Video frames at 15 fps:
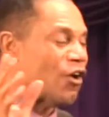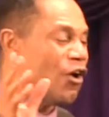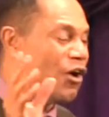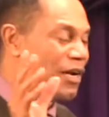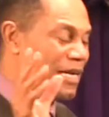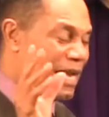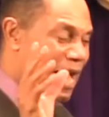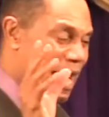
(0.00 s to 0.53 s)

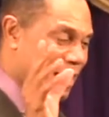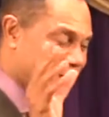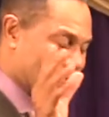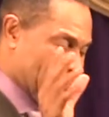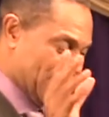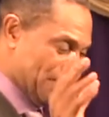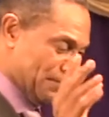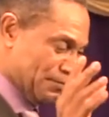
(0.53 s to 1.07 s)
hard
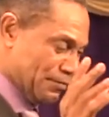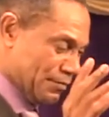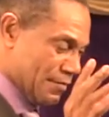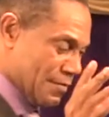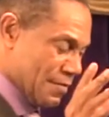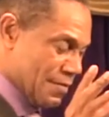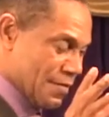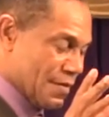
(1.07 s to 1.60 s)
knocks
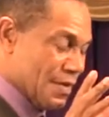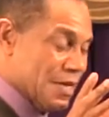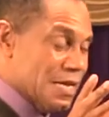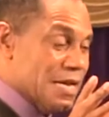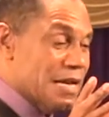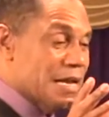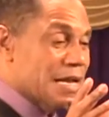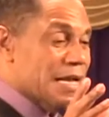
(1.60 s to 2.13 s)

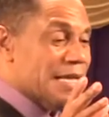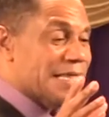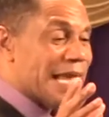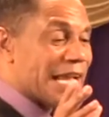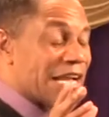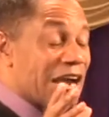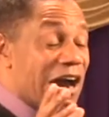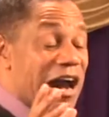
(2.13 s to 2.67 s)

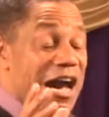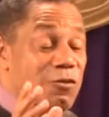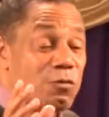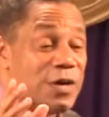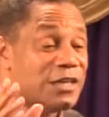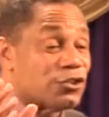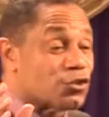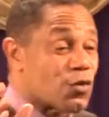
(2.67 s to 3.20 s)
that God wasn't